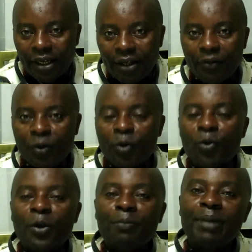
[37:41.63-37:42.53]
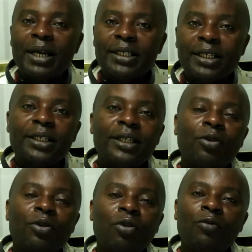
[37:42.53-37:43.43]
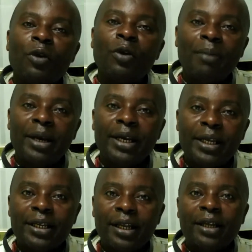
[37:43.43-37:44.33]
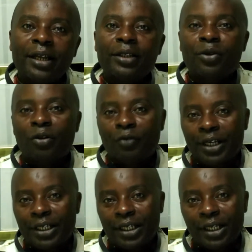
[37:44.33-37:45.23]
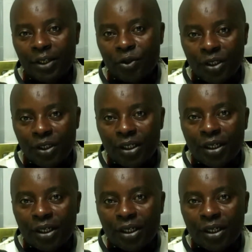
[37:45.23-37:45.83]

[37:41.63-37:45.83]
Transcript: If you're doing budgeting of your money, then you're financially literate.